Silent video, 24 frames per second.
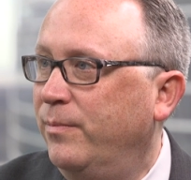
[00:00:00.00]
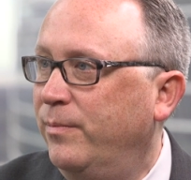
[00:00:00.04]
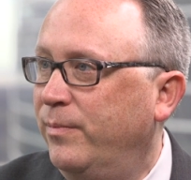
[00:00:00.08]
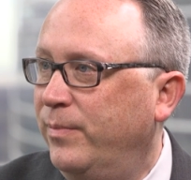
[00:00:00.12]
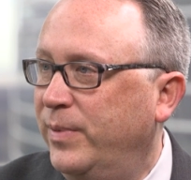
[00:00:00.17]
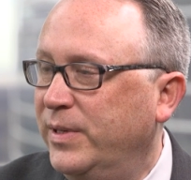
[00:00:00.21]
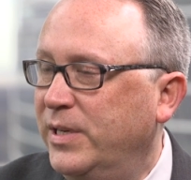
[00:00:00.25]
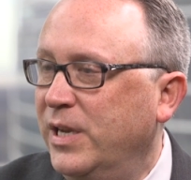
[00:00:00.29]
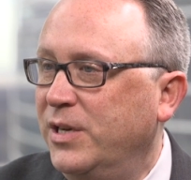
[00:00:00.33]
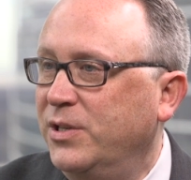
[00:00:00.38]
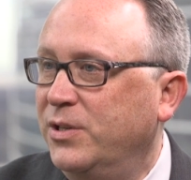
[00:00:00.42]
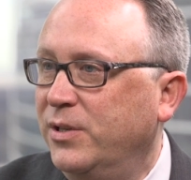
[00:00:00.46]

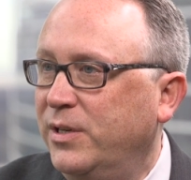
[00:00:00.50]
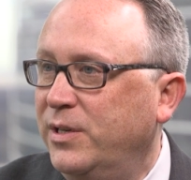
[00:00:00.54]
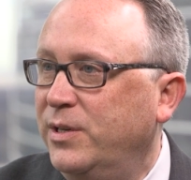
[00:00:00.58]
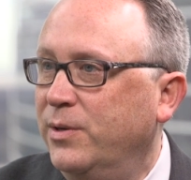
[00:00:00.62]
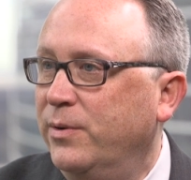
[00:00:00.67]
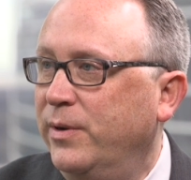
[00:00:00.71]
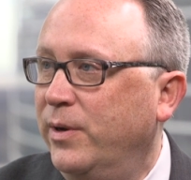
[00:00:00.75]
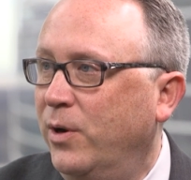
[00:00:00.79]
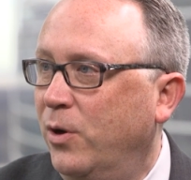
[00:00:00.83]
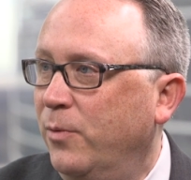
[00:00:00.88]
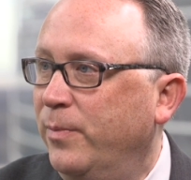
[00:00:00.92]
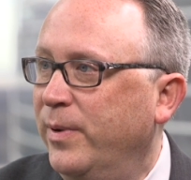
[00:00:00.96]
potentially
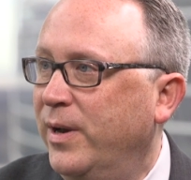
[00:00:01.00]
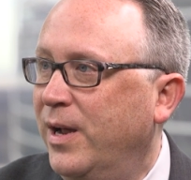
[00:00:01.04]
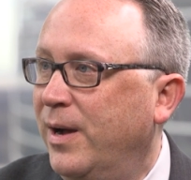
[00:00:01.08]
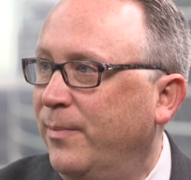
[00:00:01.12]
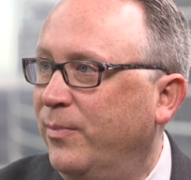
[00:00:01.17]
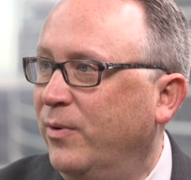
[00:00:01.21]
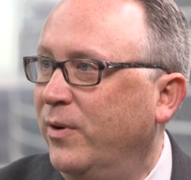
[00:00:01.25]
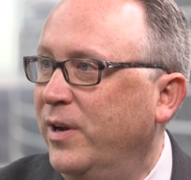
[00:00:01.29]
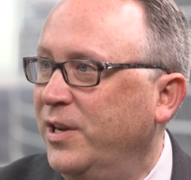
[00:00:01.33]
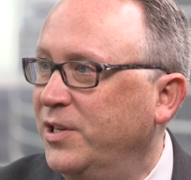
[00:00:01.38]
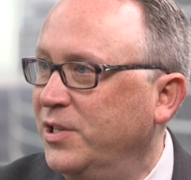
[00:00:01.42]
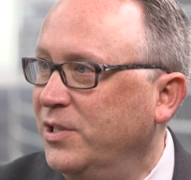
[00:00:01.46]
doing open
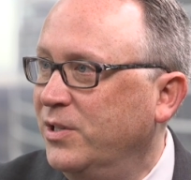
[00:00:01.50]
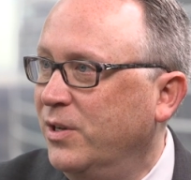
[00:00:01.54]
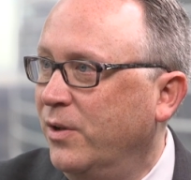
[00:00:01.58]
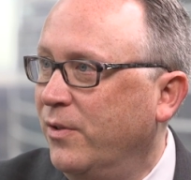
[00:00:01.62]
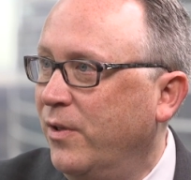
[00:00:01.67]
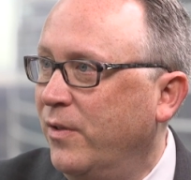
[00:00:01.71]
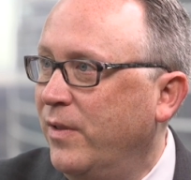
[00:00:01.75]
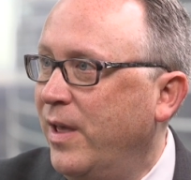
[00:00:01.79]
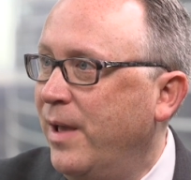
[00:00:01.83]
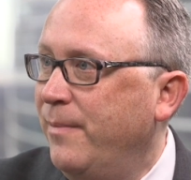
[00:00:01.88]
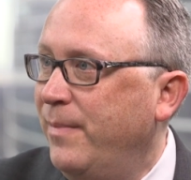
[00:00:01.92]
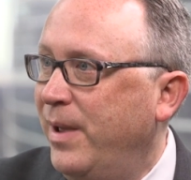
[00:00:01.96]
operations, although
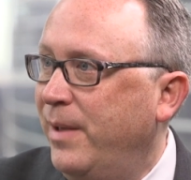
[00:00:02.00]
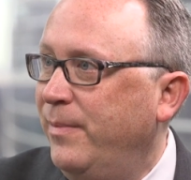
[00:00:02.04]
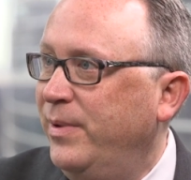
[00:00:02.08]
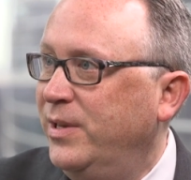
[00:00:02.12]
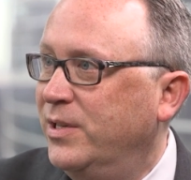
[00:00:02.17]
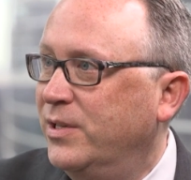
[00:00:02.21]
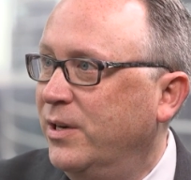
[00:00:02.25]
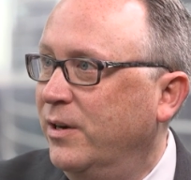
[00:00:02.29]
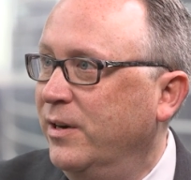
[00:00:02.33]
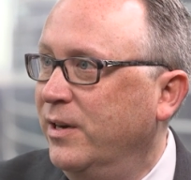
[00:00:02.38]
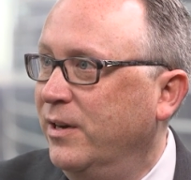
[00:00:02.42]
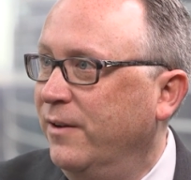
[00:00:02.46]
that may be
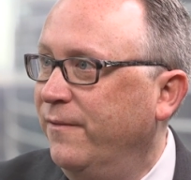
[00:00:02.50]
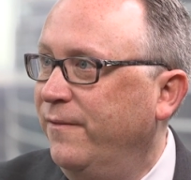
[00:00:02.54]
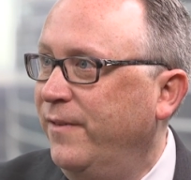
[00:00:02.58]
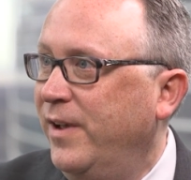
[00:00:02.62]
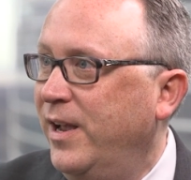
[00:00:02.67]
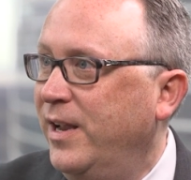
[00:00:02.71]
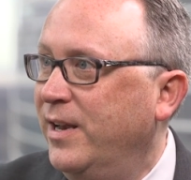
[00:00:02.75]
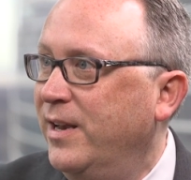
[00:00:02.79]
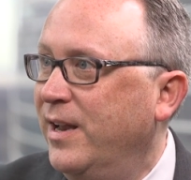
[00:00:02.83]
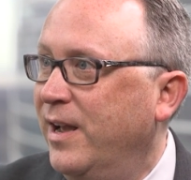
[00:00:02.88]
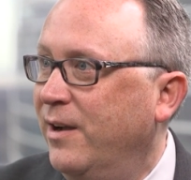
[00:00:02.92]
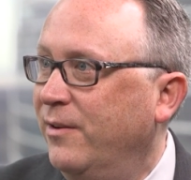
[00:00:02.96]
starting to
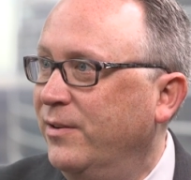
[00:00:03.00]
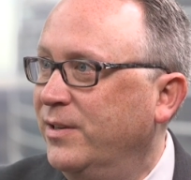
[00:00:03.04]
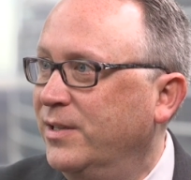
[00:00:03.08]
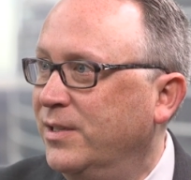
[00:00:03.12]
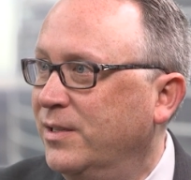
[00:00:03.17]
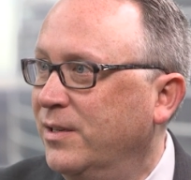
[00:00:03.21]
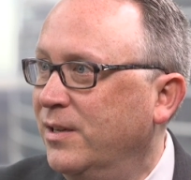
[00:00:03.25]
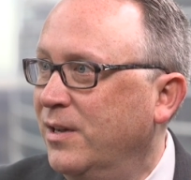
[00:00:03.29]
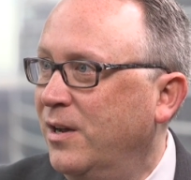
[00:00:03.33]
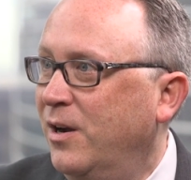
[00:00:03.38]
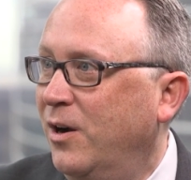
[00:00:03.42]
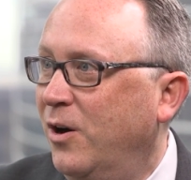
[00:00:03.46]
fade now as
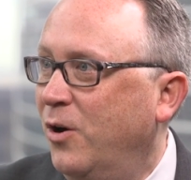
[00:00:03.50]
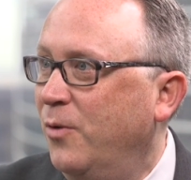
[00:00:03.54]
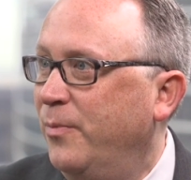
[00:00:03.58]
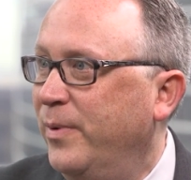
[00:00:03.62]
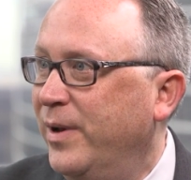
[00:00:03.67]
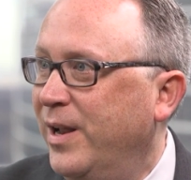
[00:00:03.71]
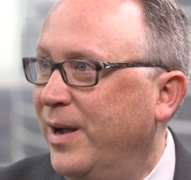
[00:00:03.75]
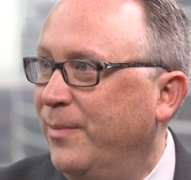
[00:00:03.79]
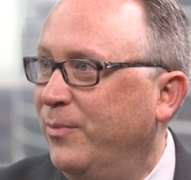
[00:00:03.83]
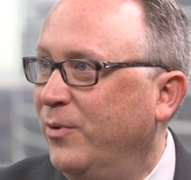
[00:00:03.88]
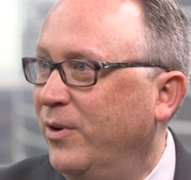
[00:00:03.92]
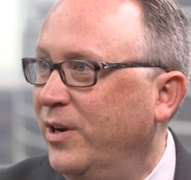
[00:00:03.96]
open
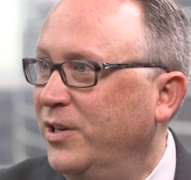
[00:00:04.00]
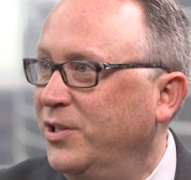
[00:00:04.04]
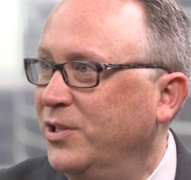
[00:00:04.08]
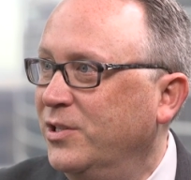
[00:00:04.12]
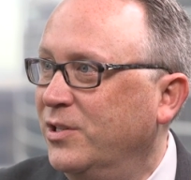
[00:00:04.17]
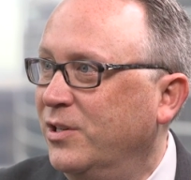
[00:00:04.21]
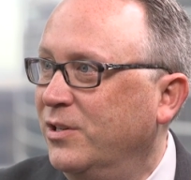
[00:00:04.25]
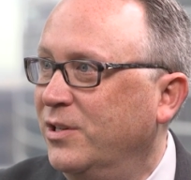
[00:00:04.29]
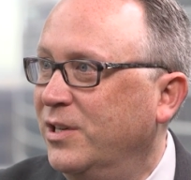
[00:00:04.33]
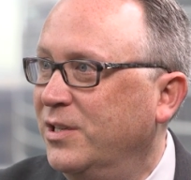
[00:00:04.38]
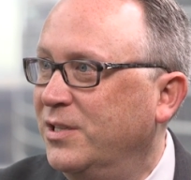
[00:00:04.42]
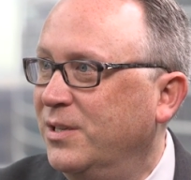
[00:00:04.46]
operations
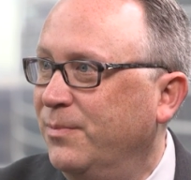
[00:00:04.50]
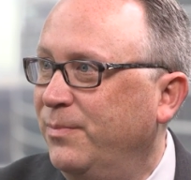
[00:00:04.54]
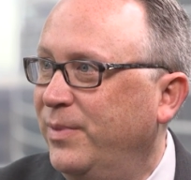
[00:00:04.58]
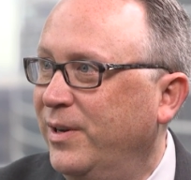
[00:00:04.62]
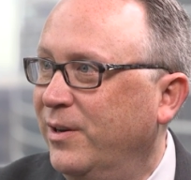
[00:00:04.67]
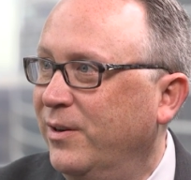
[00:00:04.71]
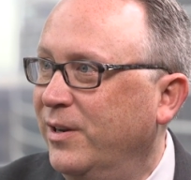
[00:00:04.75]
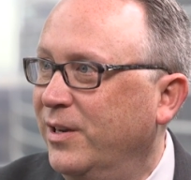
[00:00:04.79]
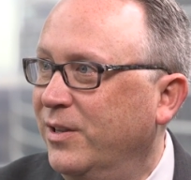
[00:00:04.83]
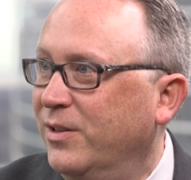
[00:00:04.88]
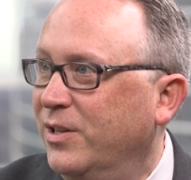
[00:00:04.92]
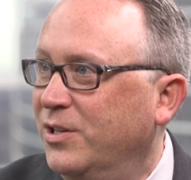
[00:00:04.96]
are
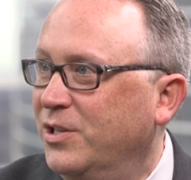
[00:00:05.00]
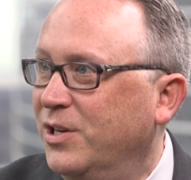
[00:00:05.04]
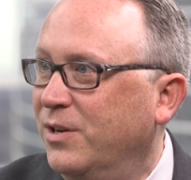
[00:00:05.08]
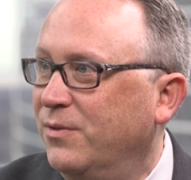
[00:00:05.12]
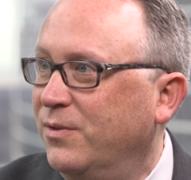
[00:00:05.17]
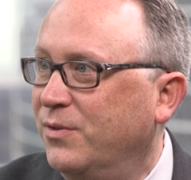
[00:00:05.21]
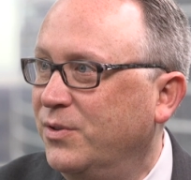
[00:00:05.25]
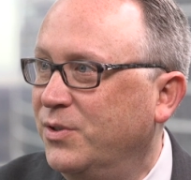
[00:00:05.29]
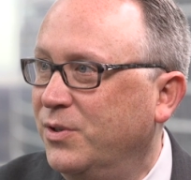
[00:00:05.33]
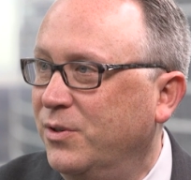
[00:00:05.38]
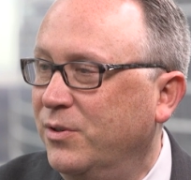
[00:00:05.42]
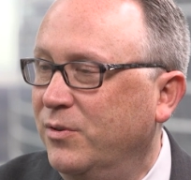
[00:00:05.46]
disappearing in the
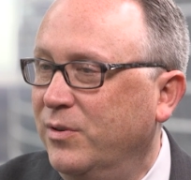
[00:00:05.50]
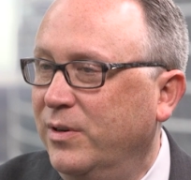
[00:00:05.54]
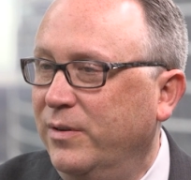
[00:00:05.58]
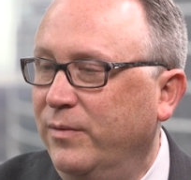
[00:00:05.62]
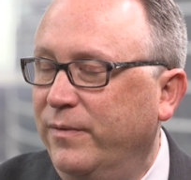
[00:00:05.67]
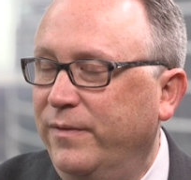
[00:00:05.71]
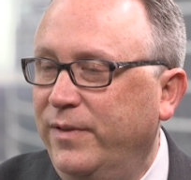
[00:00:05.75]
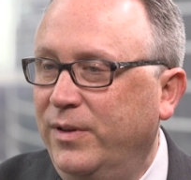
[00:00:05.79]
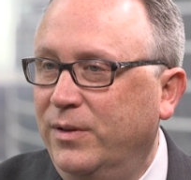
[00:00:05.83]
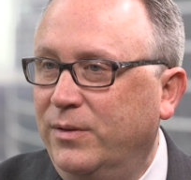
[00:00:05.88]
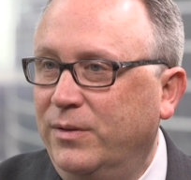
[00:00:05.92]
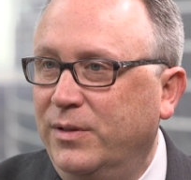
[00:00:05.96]
general surgery
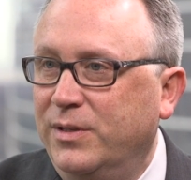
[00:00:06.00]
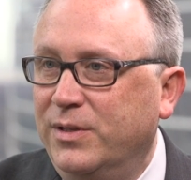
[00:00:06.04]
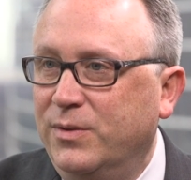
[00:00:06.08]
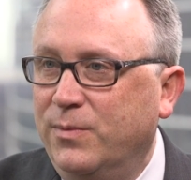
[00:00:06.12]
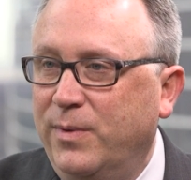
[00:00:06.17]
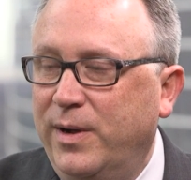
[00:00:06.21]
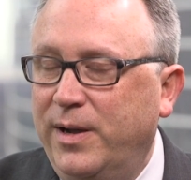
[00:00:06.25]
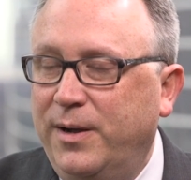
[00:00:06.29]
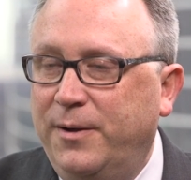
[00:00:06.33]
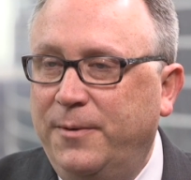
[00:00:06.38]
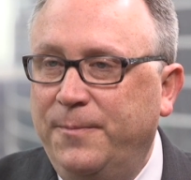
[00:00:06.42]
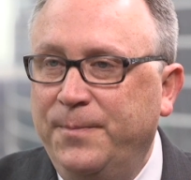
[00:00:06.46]
field as
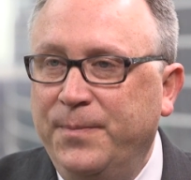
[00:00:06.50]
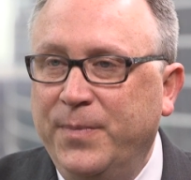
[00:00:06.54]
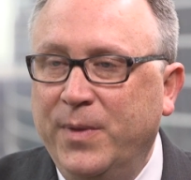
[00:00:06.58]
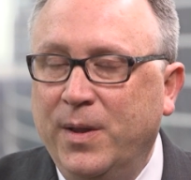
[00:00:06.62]
well.